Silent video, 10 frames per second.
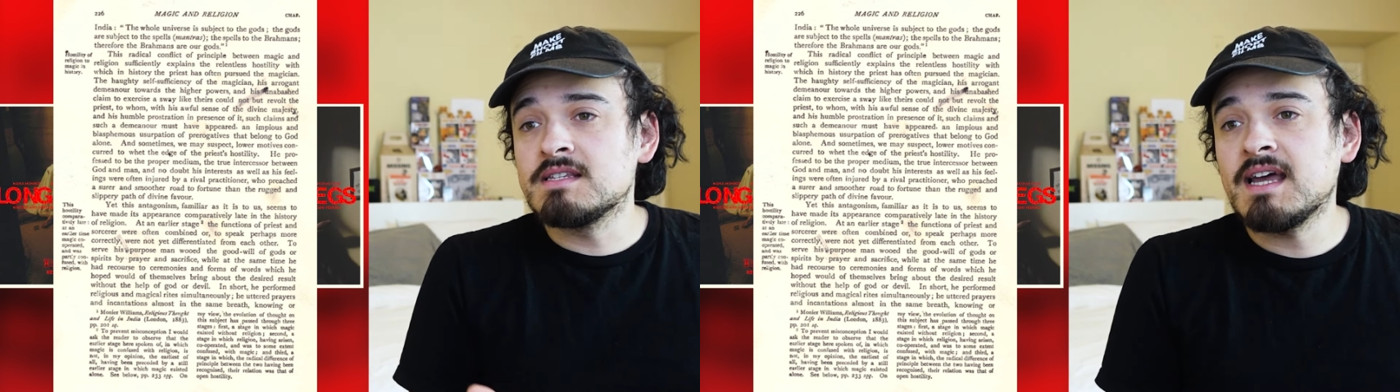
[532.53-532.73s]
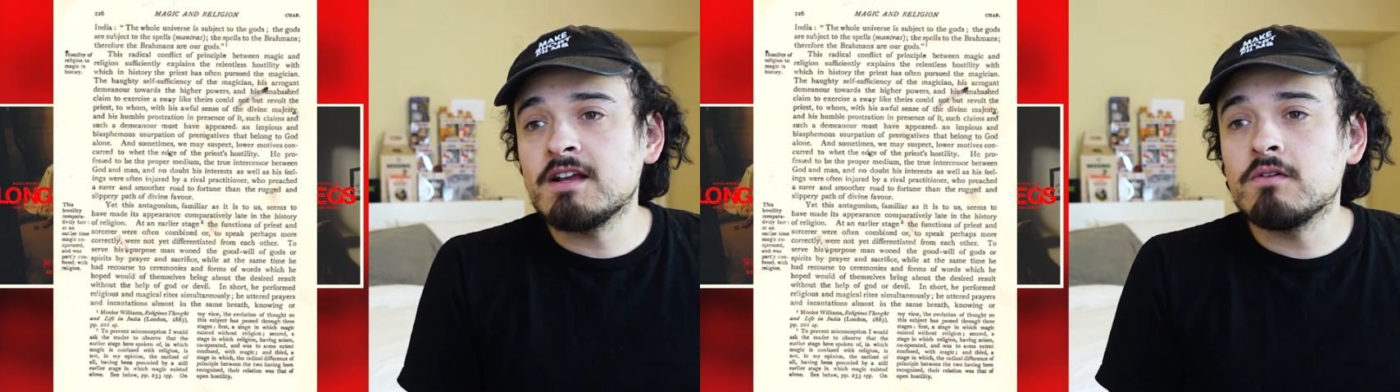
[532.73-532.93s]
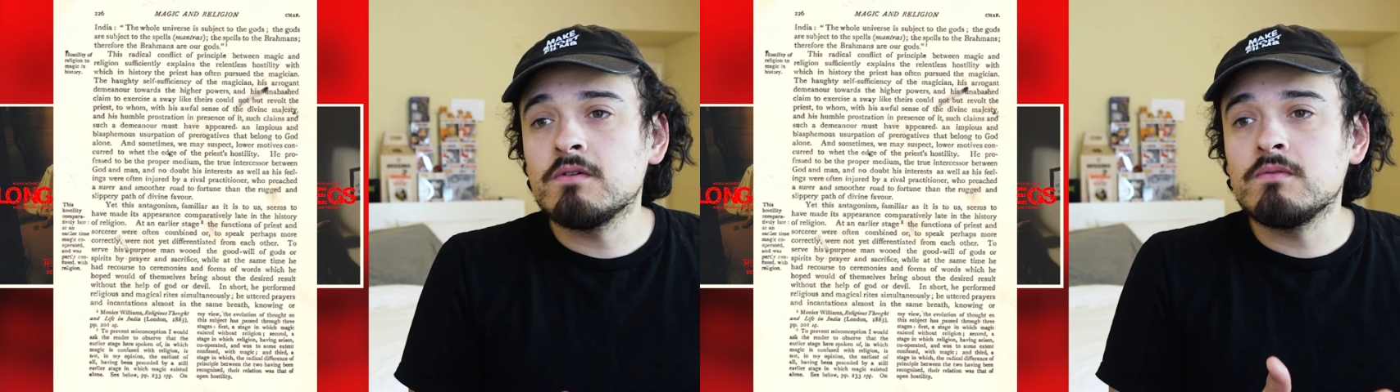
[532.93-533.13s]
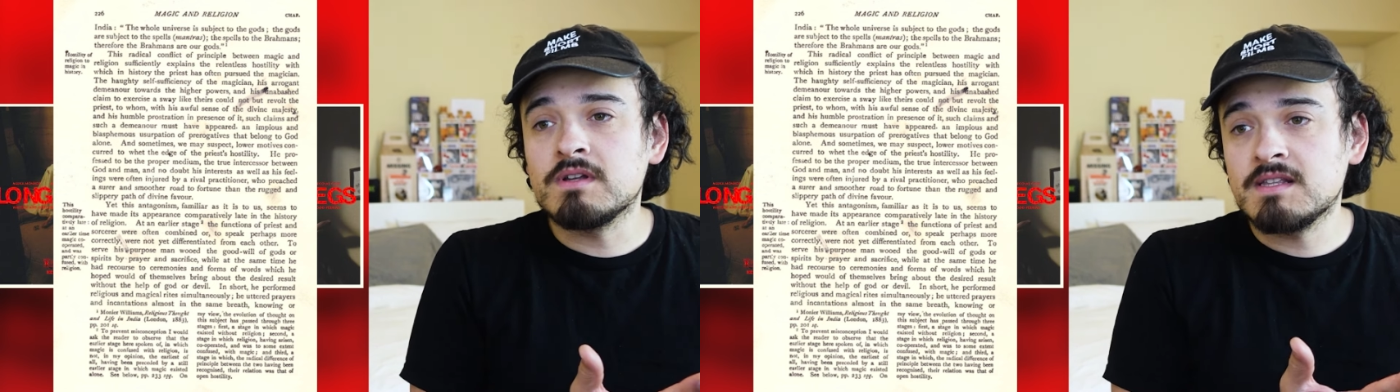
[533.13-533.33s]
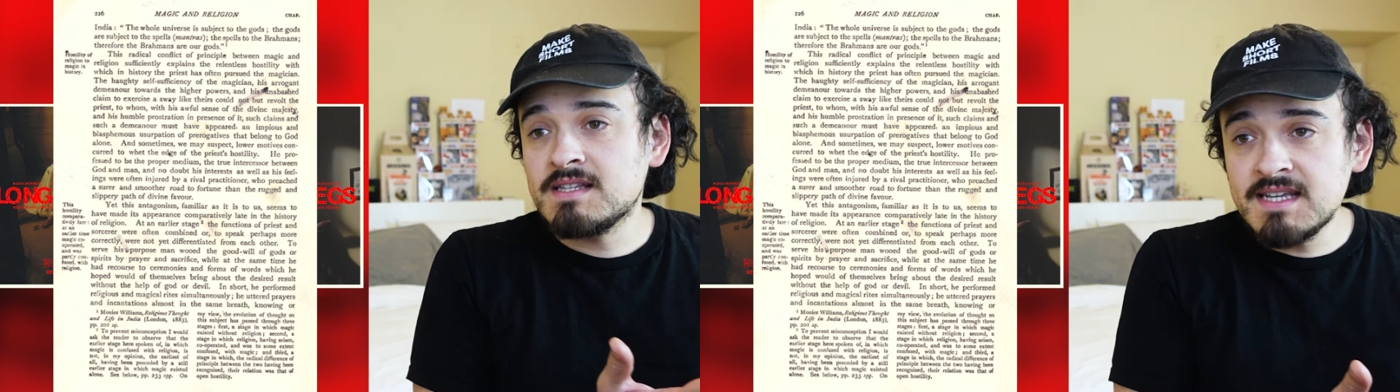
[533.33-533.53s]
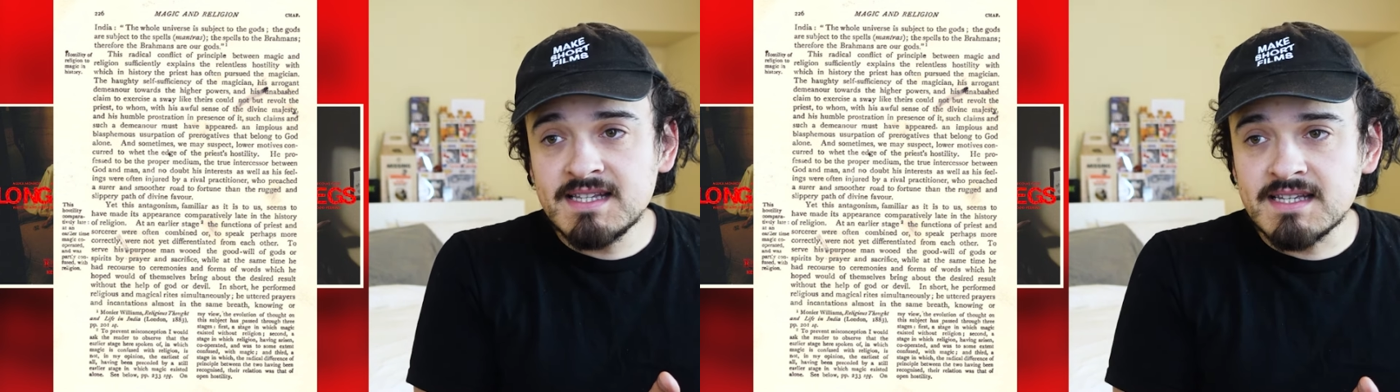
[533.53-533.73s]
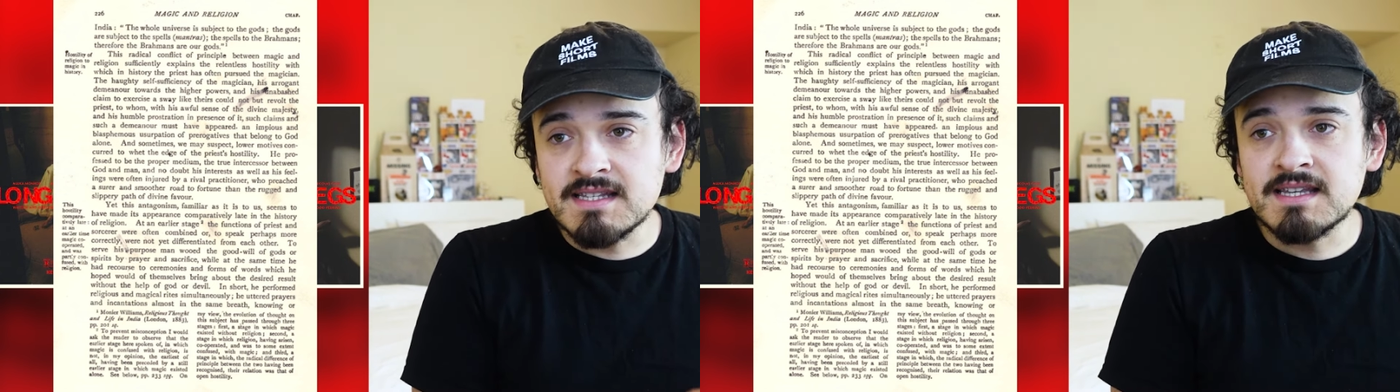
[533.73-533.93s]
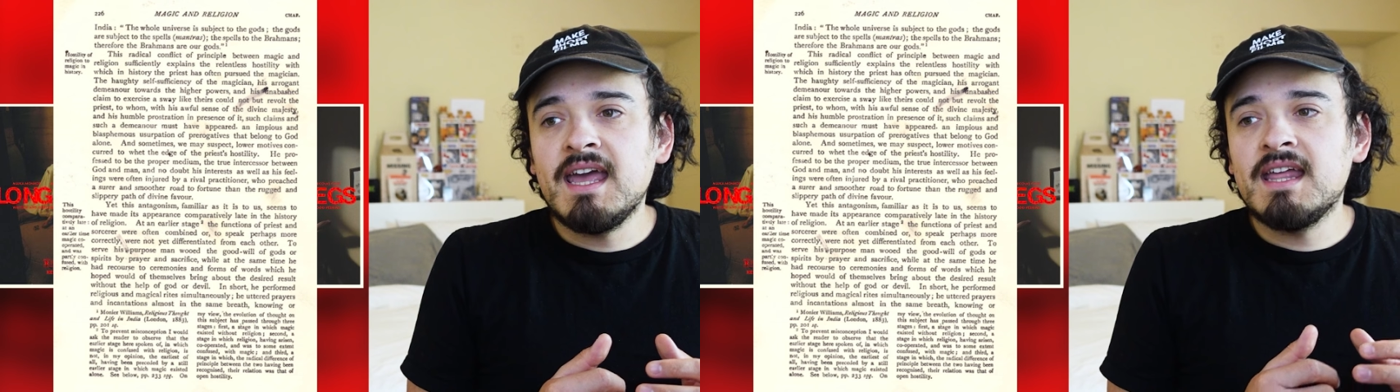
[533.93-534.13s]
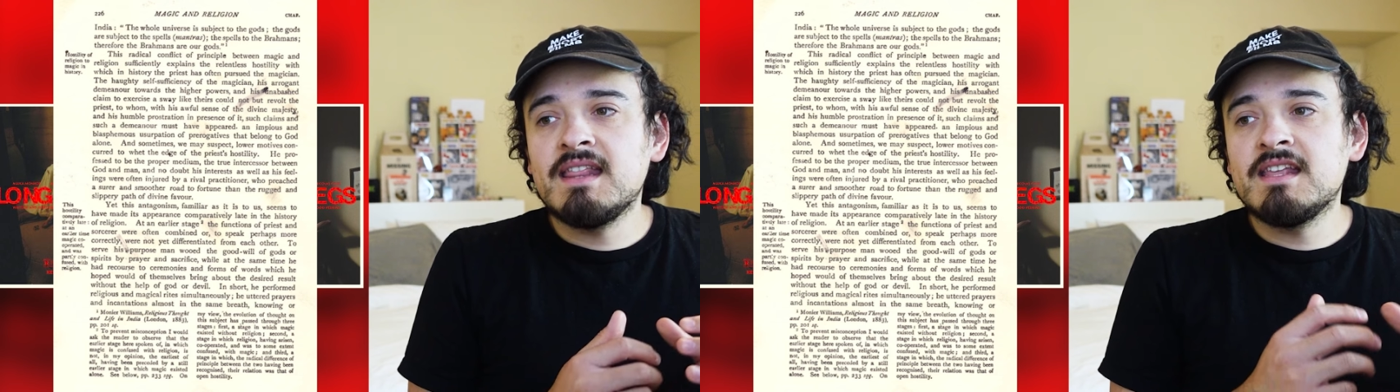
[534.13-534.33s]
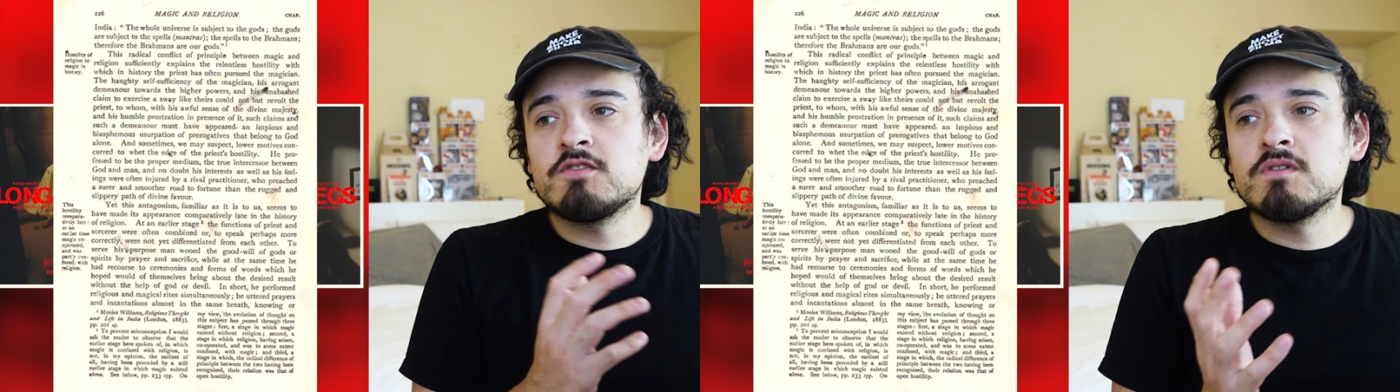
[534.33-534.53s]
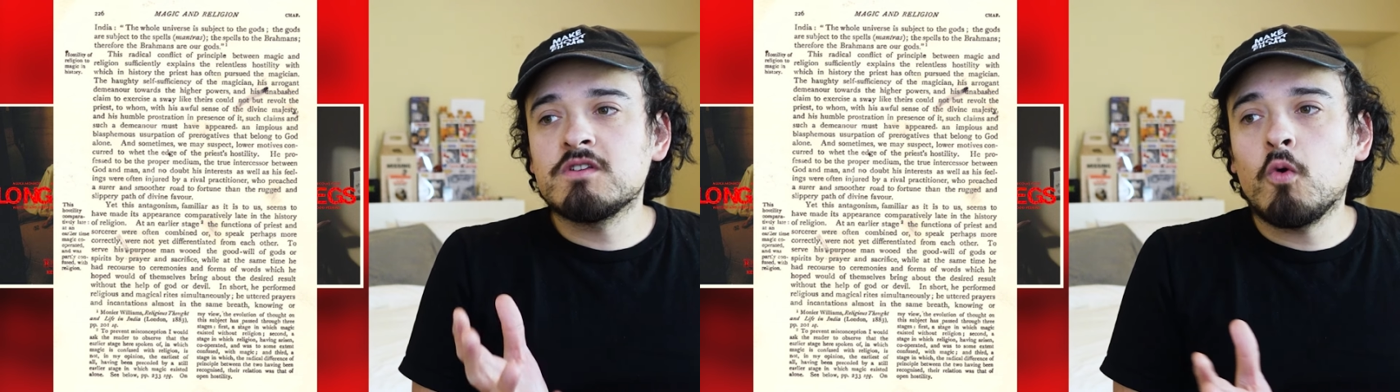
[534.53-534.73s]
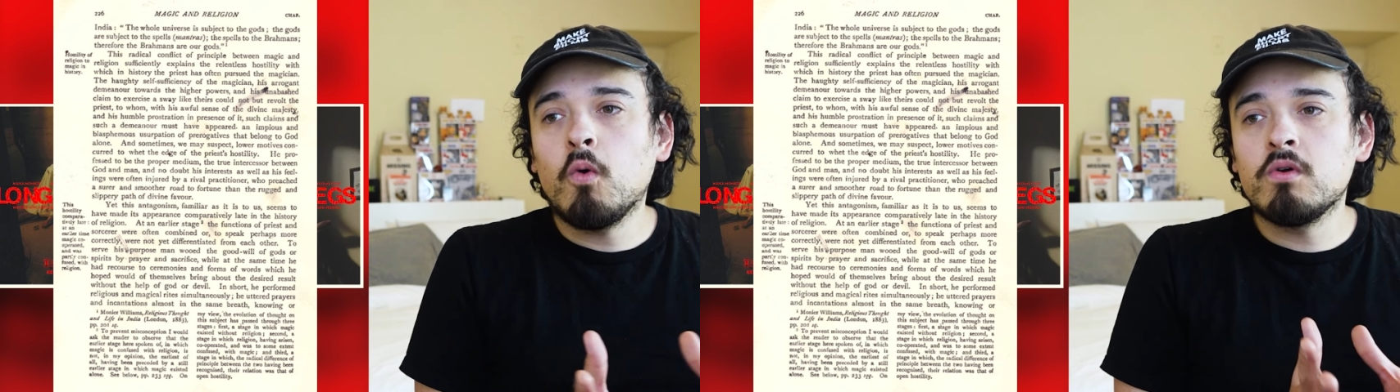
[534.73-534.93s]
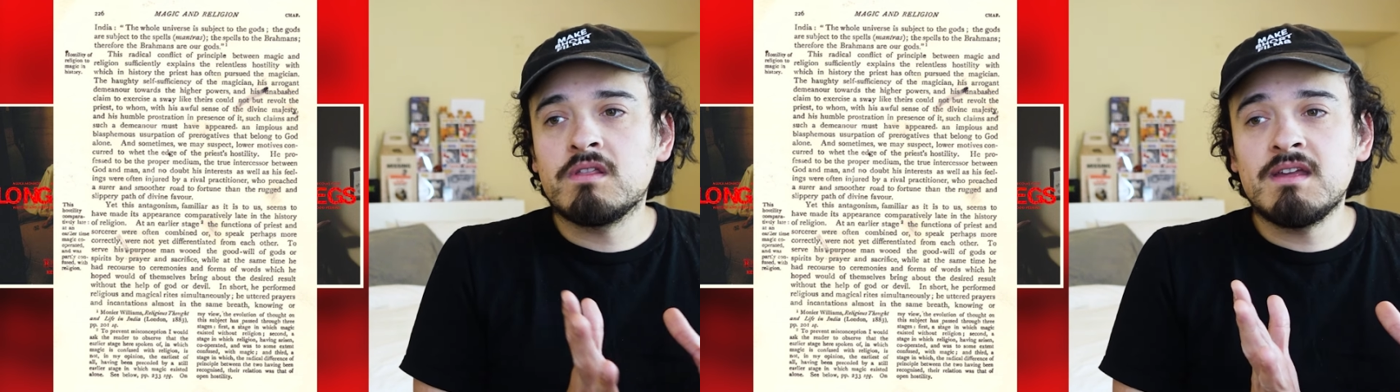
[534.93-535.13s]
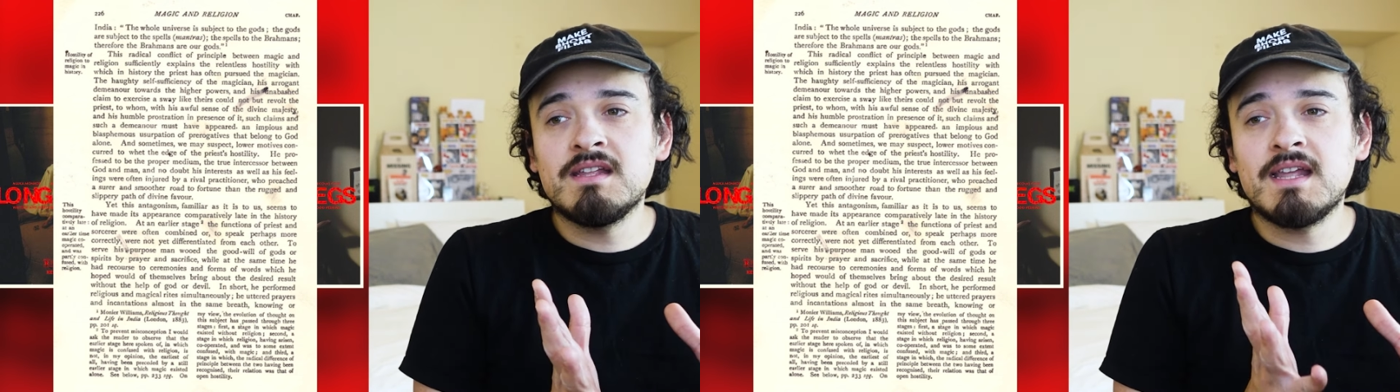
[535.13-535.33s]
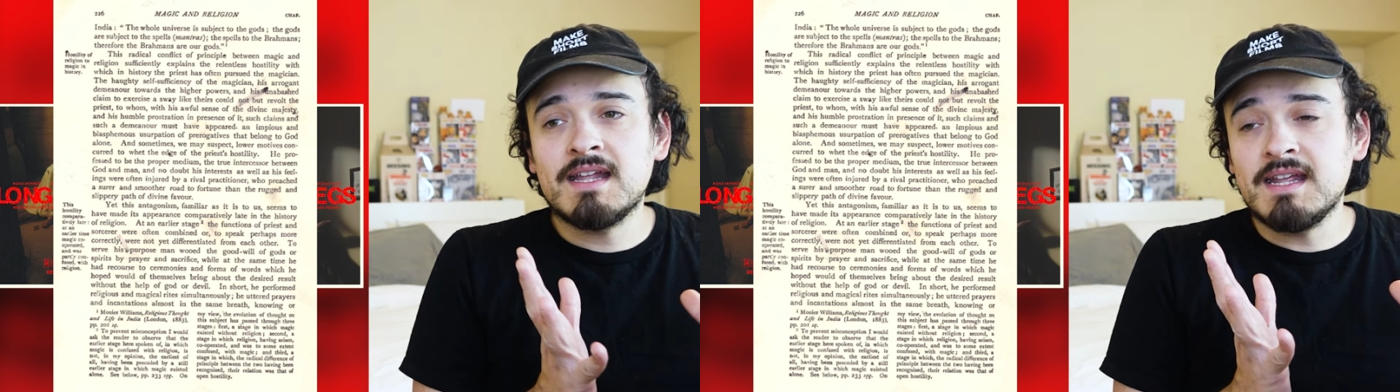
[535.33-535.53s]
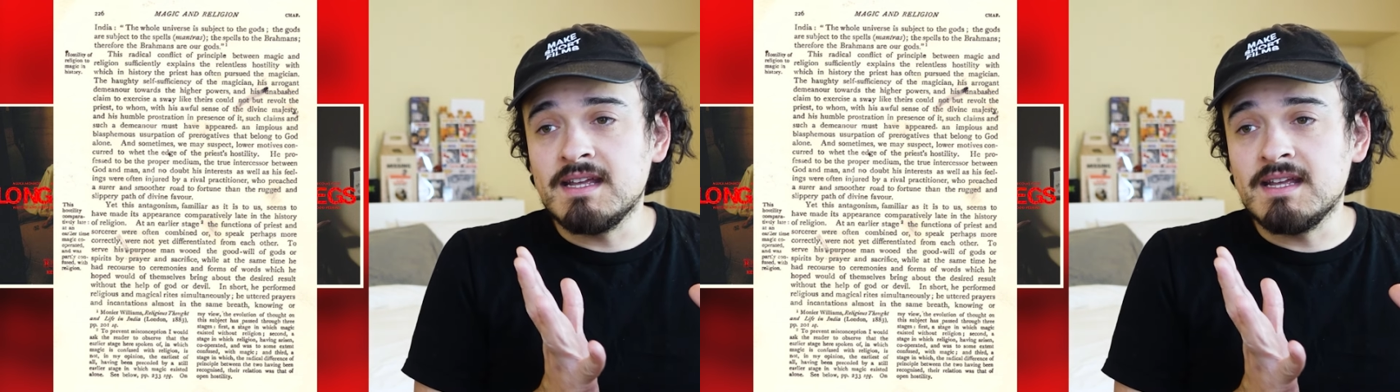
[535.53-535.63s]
the cycle with the seasons. And this was a whole thing that